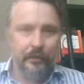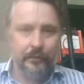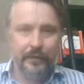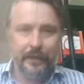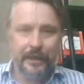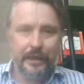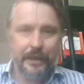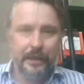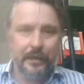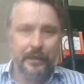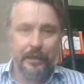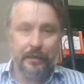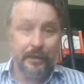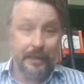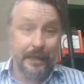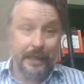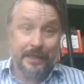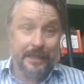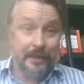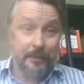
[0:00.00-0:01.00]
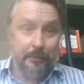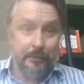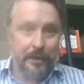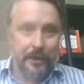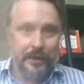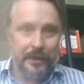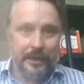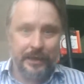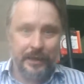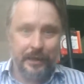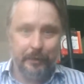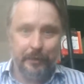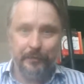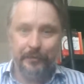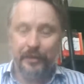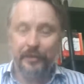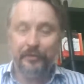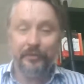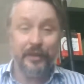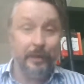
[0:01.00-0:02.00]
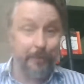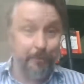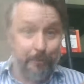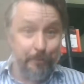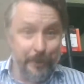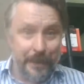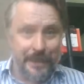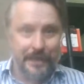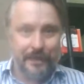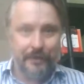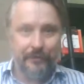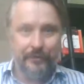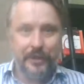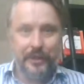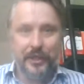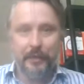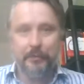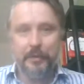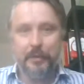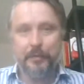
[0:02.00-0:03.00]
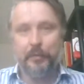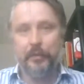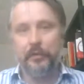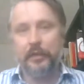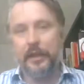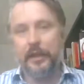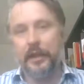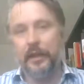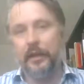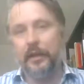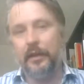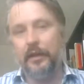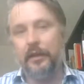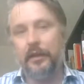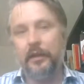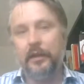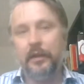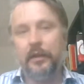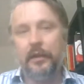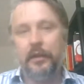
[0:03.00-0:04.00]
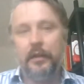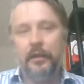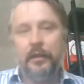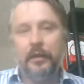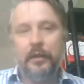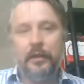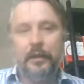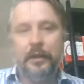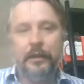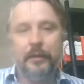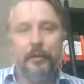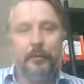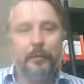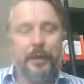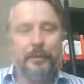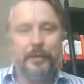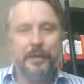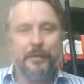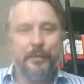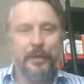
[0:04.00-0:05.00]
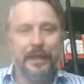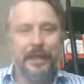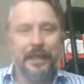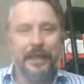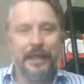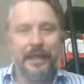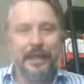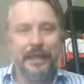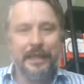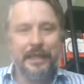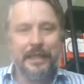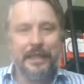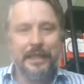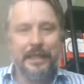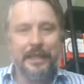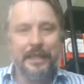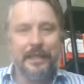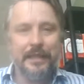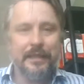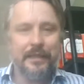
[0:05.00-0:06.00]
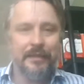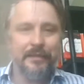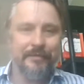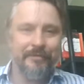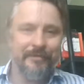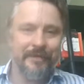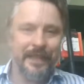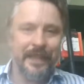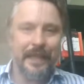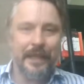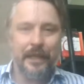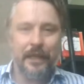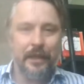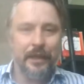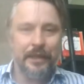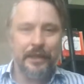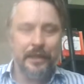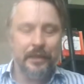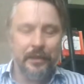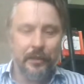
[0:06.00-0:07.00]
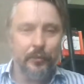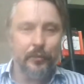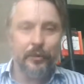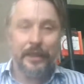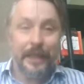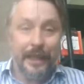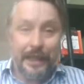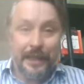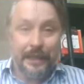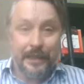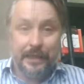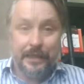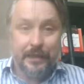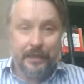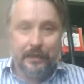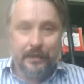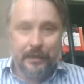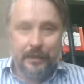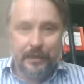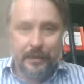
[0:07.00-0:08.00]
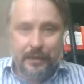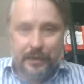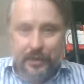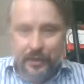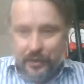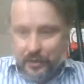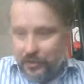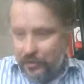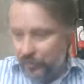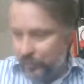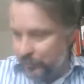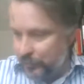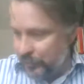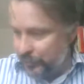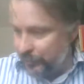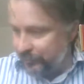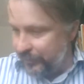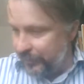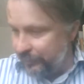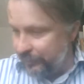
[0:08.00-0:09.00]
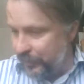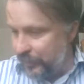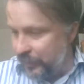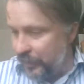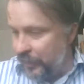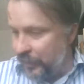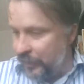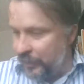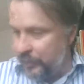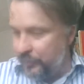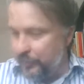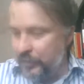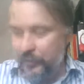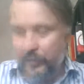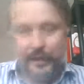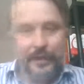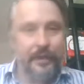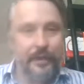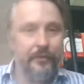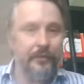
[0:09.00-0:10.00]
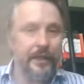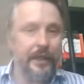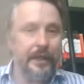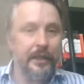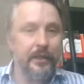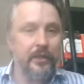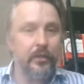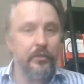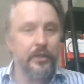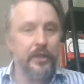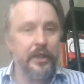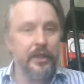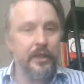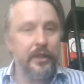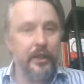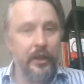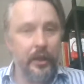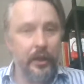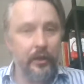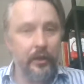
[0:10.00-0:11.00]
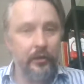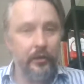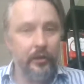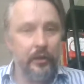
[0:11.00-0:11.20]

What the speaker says: thing that the Aston Martin DB5, the best ever James Bond car. But it's I don't know what it is. It's just not my favourite. Number 23, Doctor No.